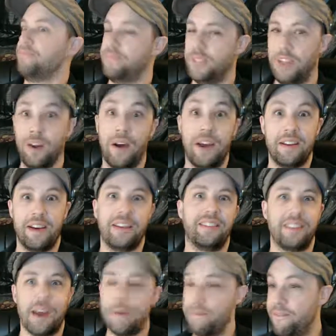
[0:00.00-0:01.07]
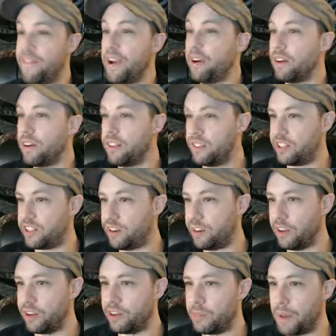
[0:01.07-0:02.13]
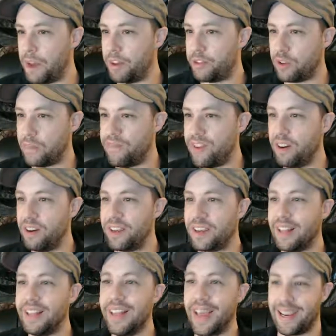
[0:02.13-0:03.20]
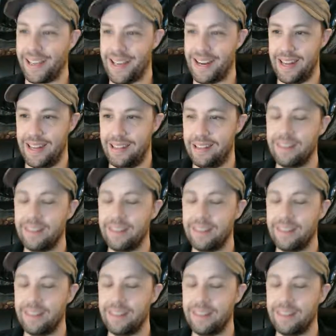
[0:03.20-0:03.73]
you know, I, I, I'm very serious about it, so I'm very collected.